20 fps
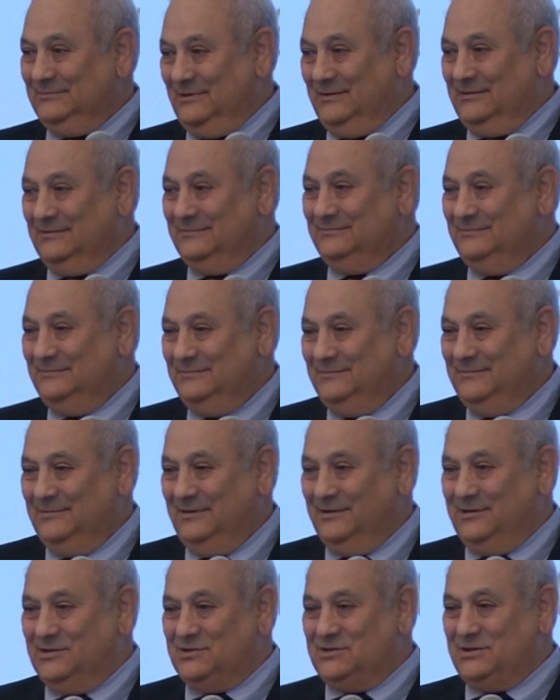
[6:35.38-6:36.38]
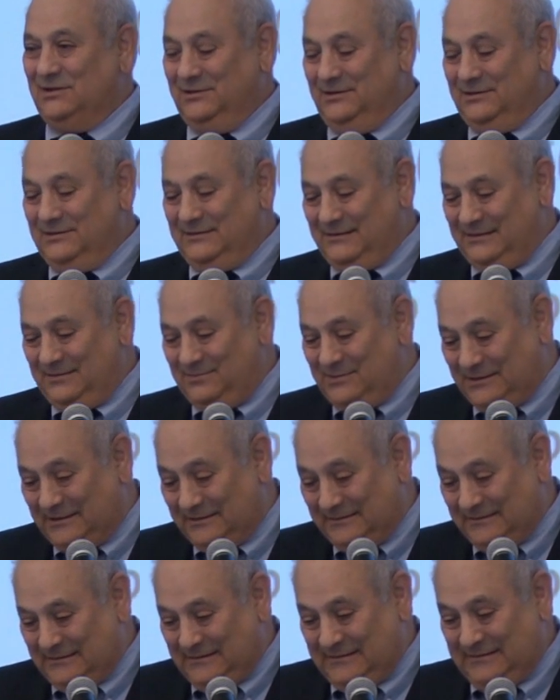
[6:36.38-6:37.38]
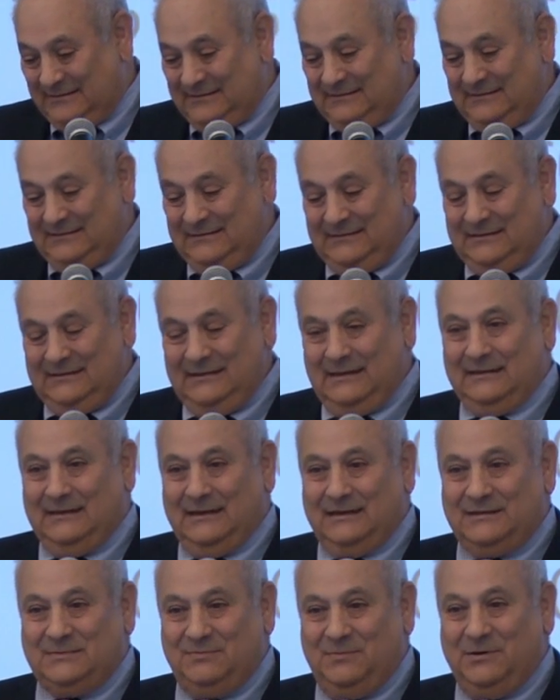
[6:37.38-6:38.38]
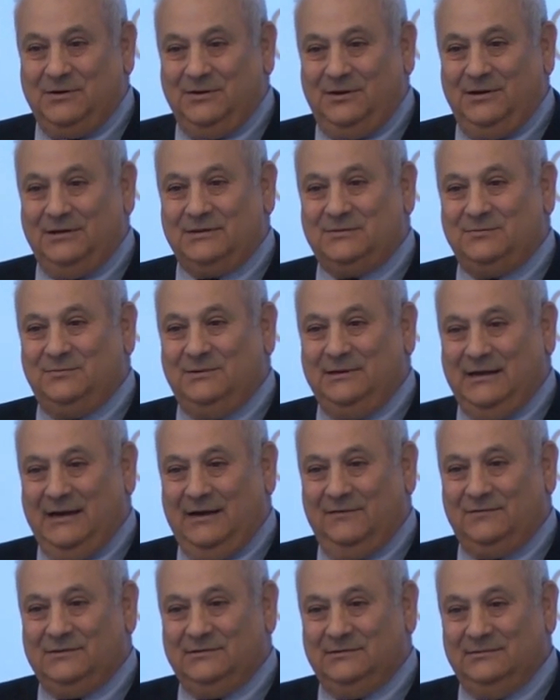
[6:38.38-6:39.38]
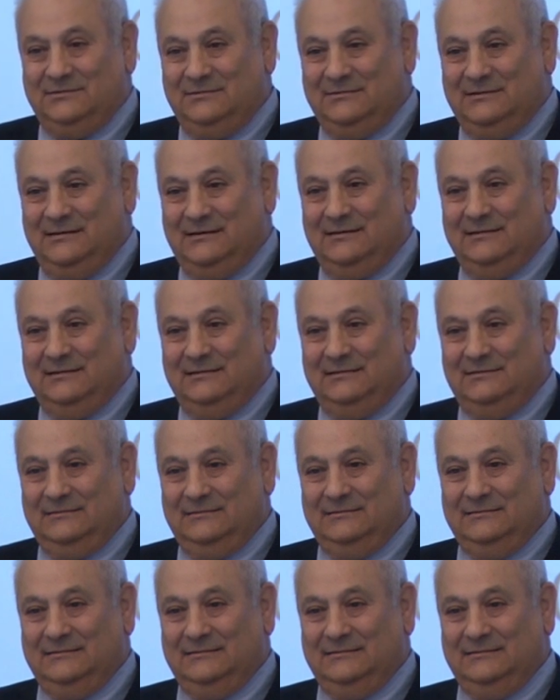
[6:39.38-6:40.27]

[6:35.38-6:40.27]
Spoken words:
a gazillion dB. And that's because we have to,